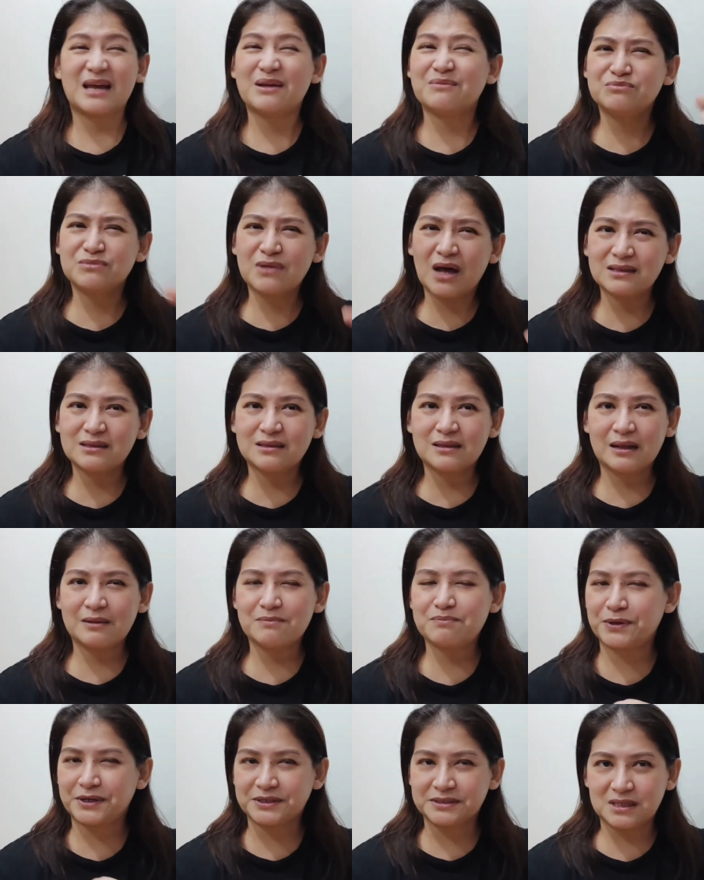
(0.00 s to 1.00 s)
that I'm not
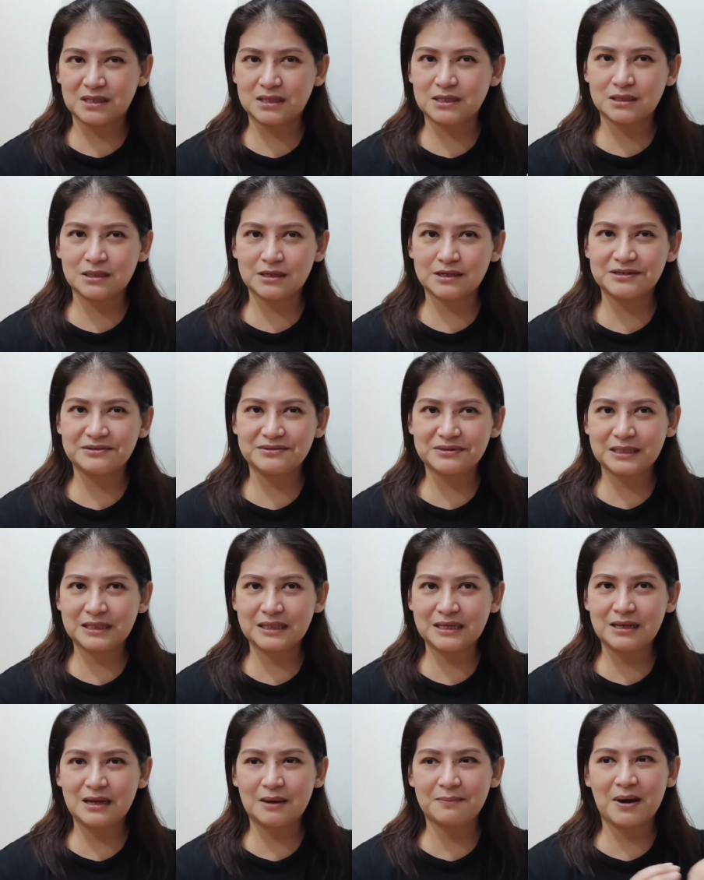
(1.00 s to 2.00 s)
like particular
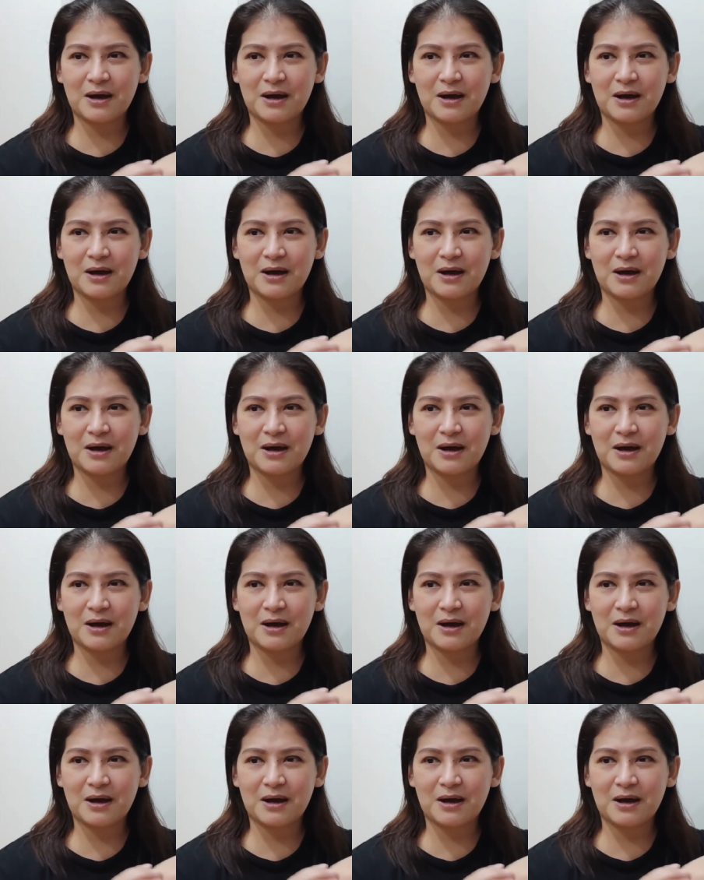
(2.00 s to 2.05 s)
really